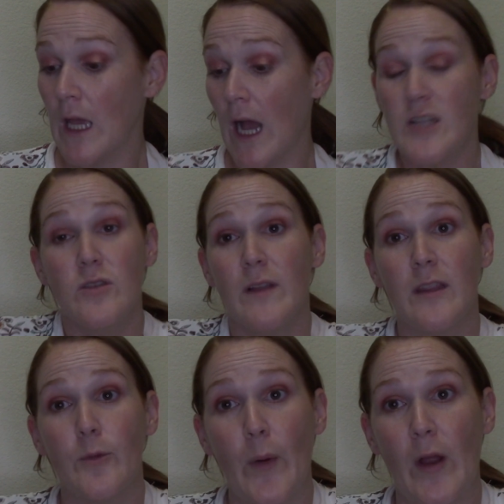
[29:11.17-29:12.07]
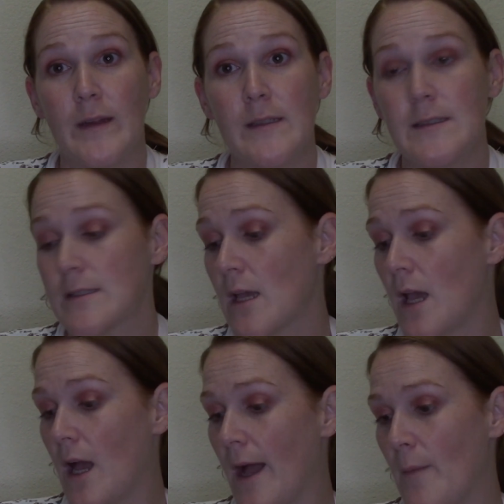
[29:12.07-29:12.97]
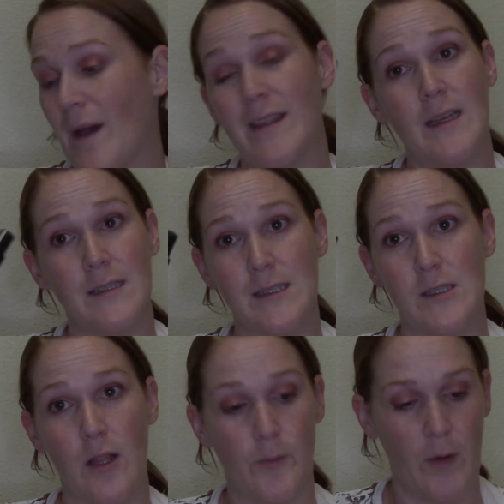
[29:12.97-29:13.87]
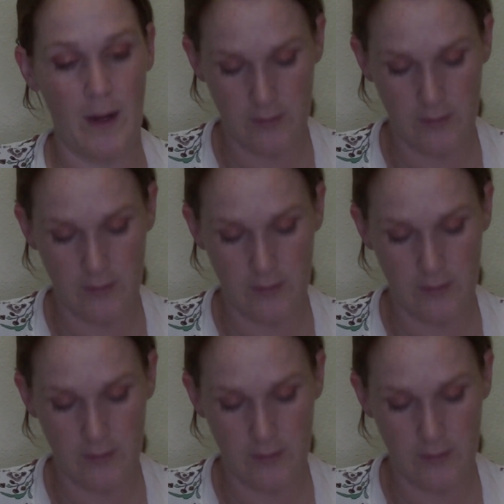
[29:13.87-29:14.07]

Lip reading: I do like the products. I think it's a solid brand.